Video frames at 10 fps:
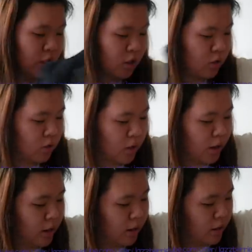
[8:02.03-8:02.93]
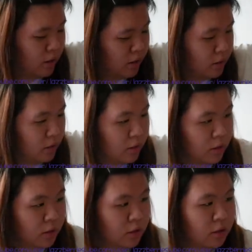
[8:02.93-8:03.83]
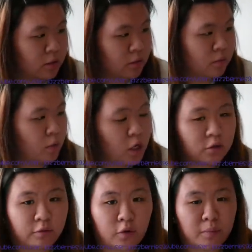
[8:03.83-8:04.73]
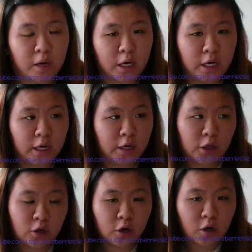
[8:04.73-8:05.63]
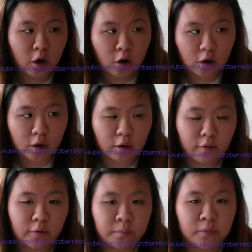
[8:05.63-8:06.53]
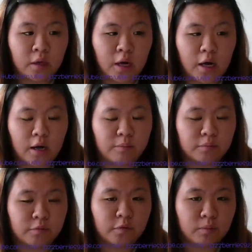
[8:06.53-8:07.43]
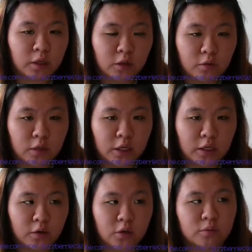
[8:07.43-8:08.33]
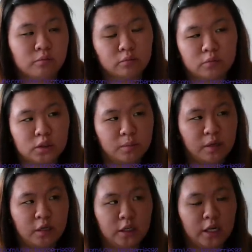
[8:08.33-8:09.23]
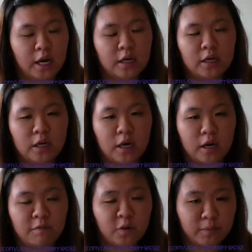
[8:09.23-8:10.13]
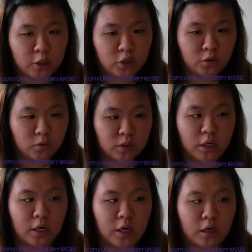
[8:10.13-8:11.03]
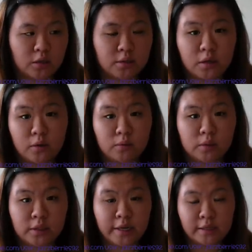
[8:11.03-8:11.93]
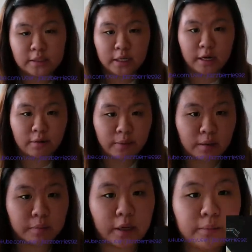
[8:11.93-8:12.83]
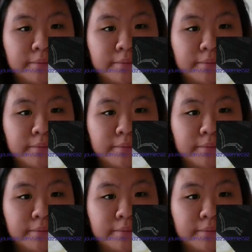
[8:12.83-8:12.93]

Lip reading: later, and watch for my third haul, for my clothing, or to me, yeah, for my shoes, so, yeah, take care, everybody.